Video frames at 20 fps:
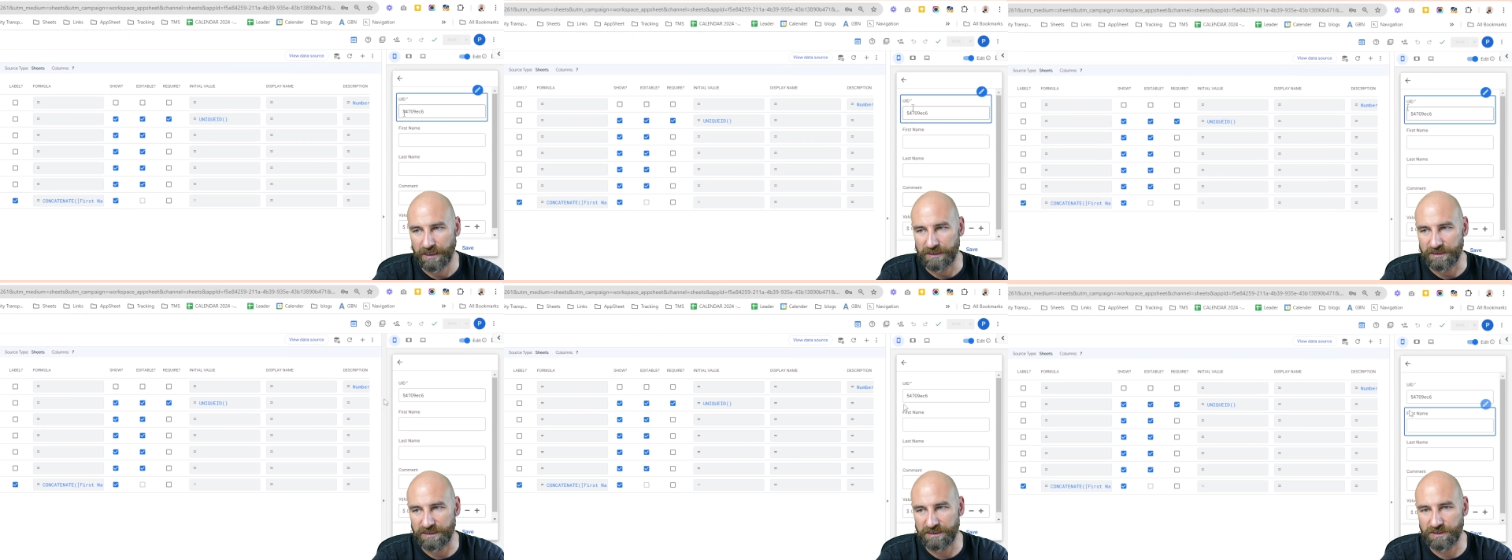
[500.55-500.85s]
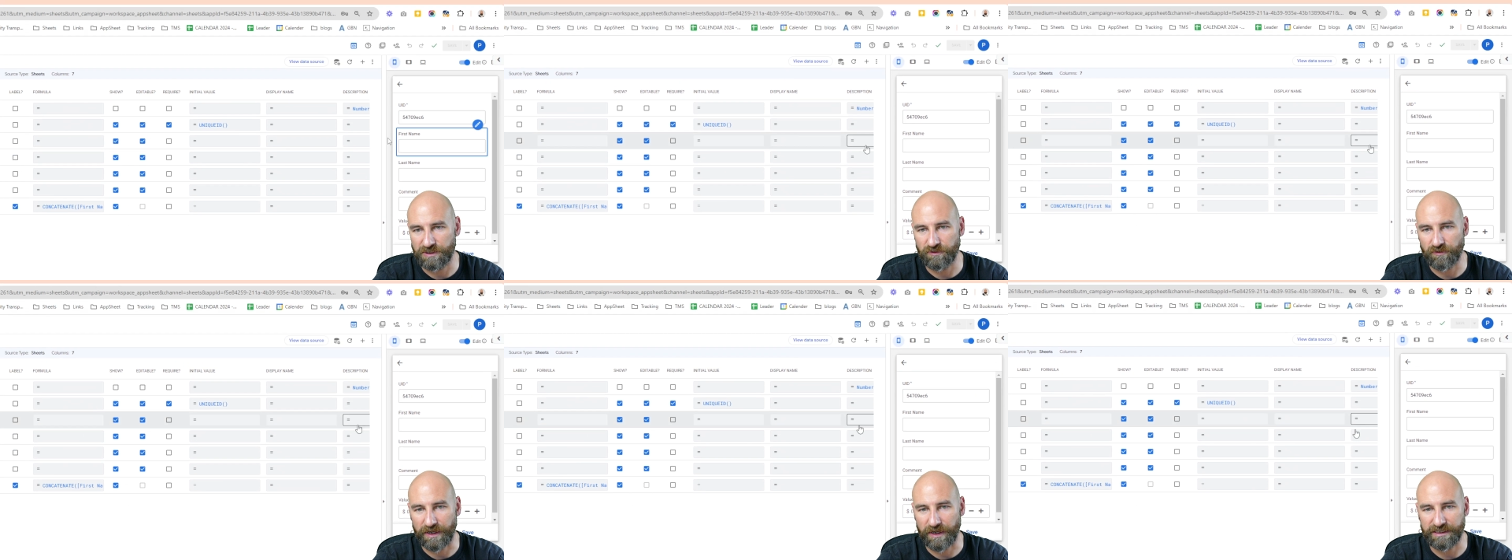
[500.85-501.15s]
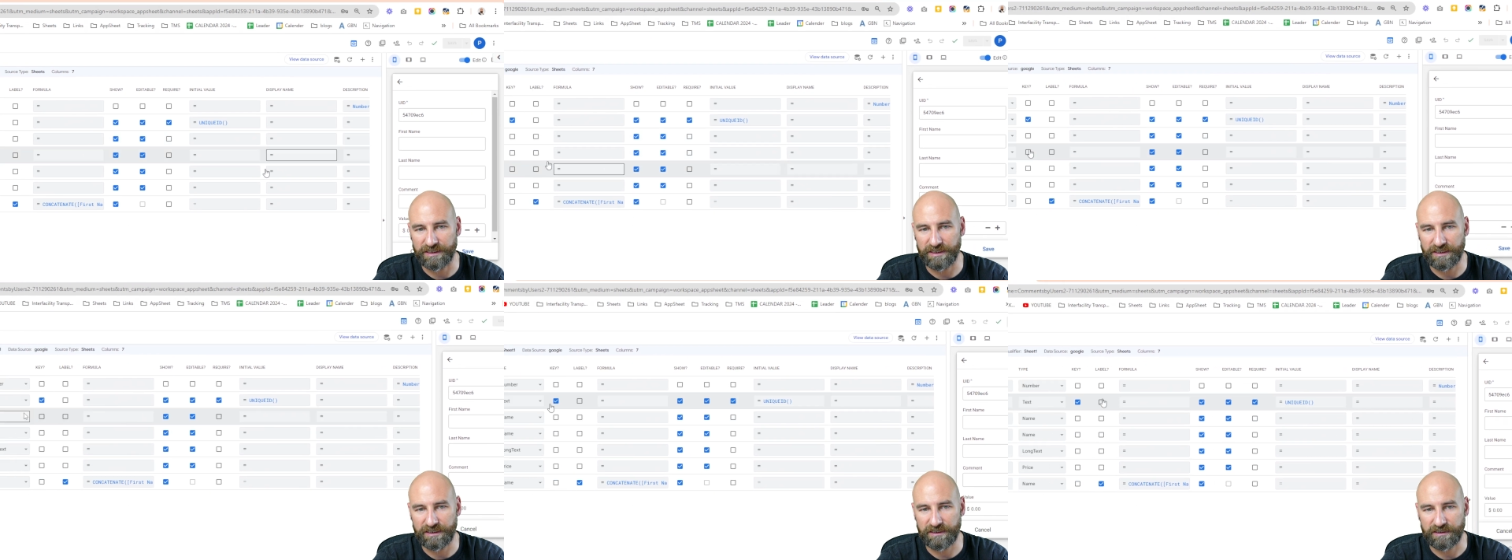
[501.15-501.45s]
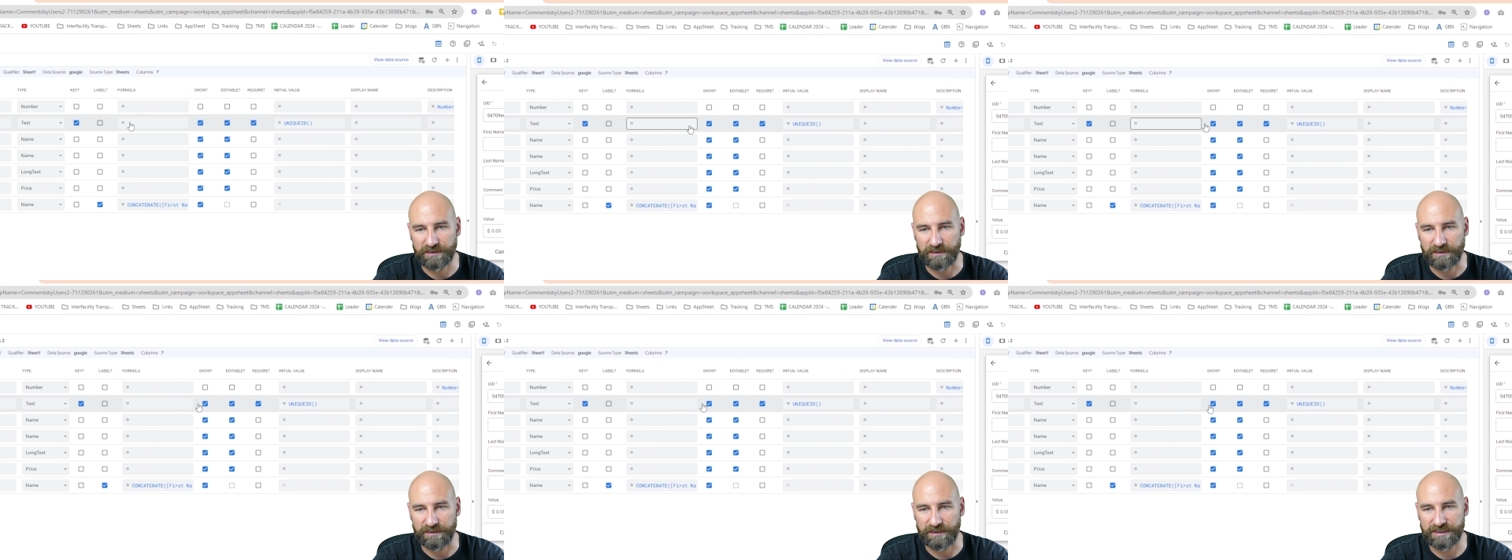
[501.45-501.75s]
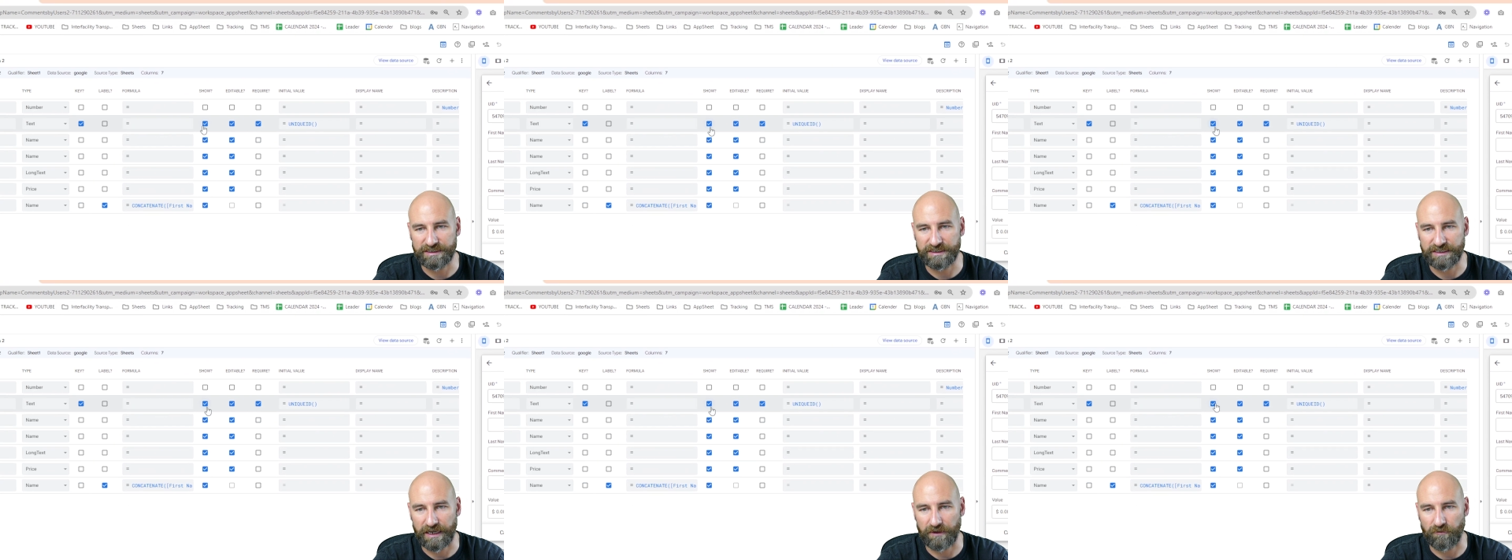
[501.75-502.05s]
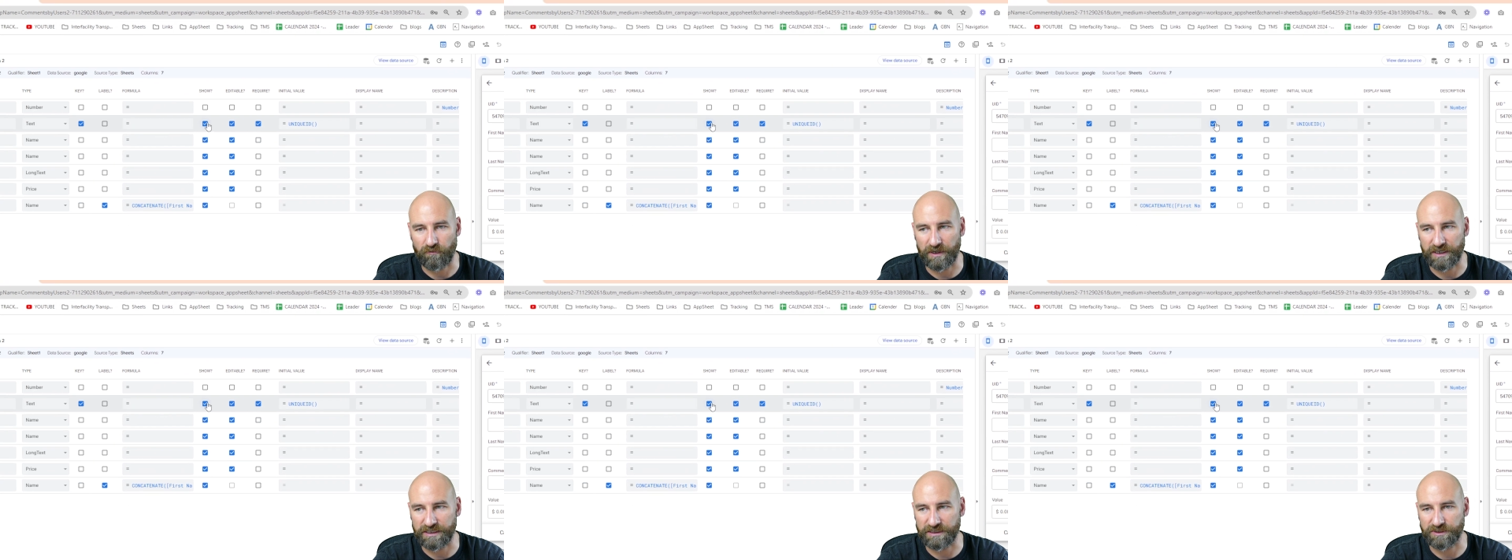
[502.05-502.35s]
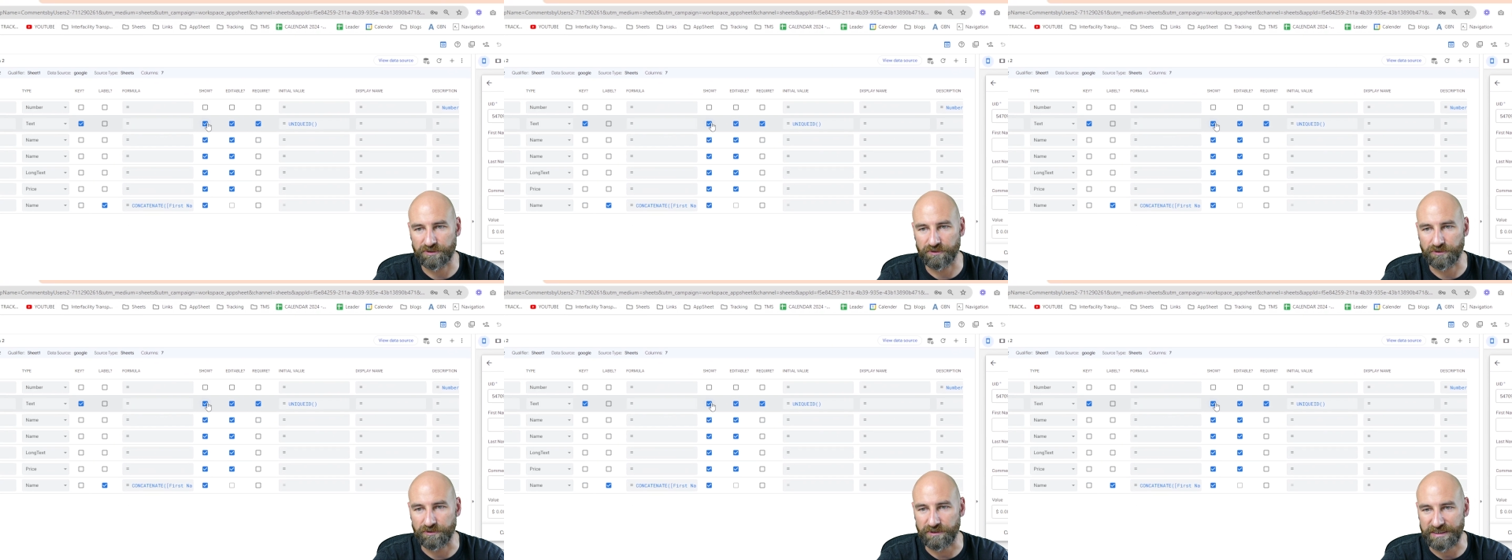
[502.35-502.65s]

This UID, let's say I wanted to